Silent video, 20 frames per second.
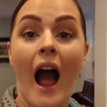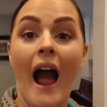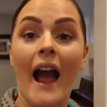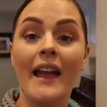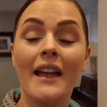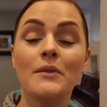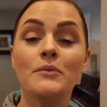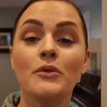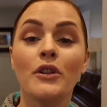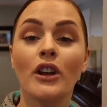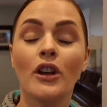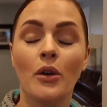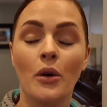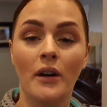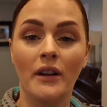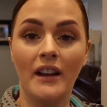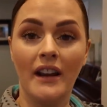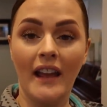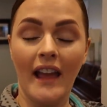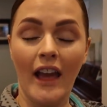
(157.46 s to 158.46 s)
I am
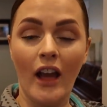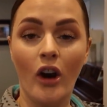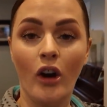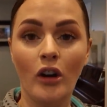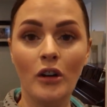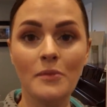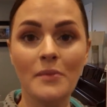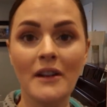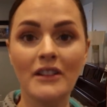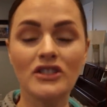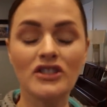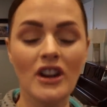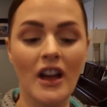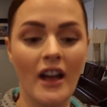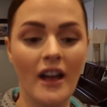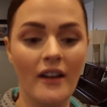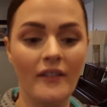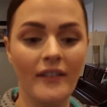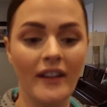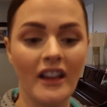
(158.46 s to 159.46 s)
recording a whole bunch
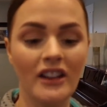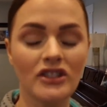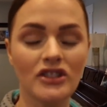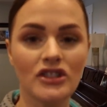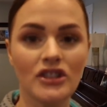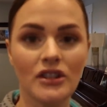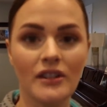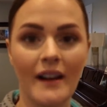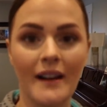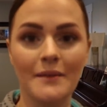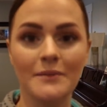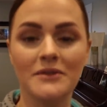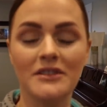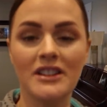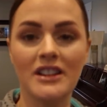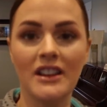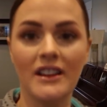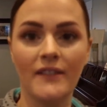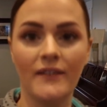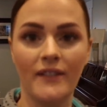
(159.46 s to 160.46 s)
of Instagram
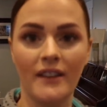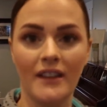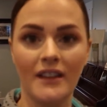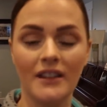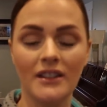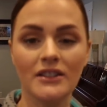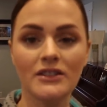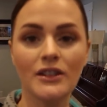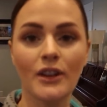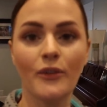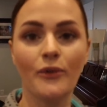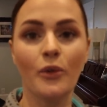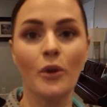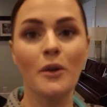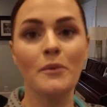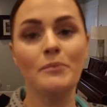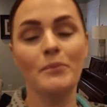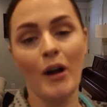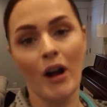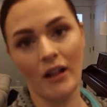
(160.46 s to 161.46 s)
T Vs
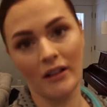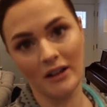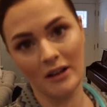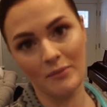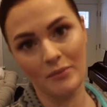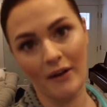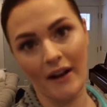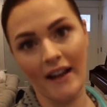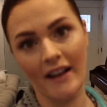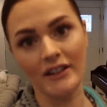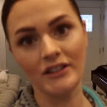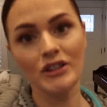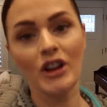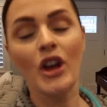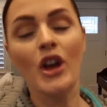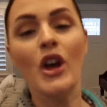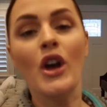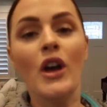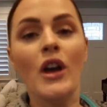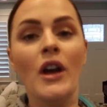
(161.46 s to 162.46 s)
for Bali brand.
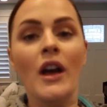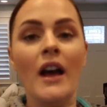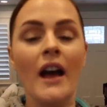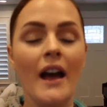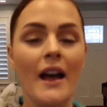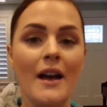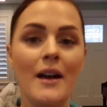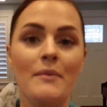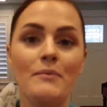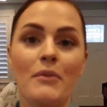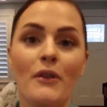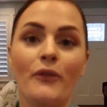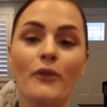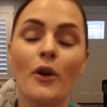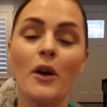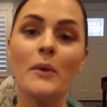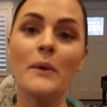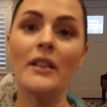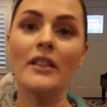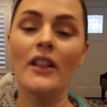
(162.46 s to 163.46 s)
Um,
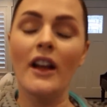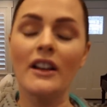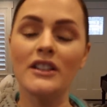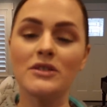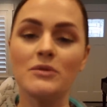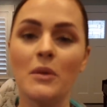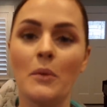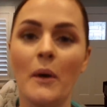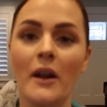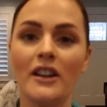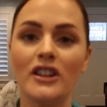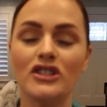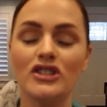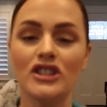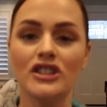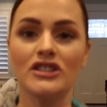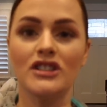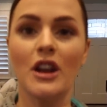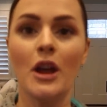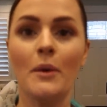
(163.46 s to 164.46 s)
before we launch, we want to
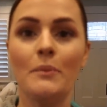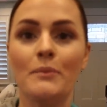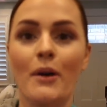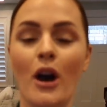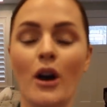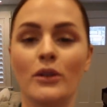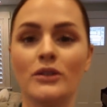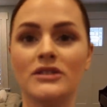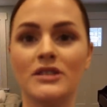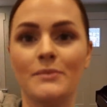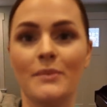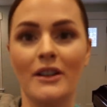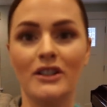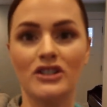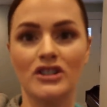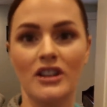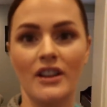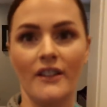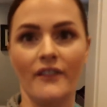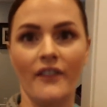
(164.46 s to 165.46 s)
just post a
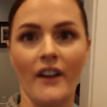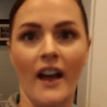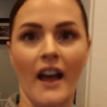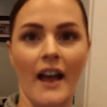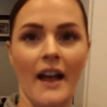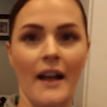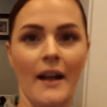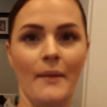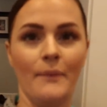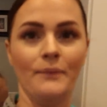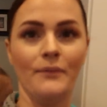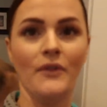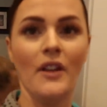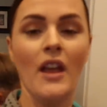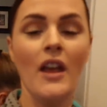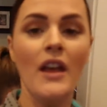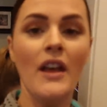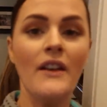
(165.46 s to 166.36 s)
bunch of um,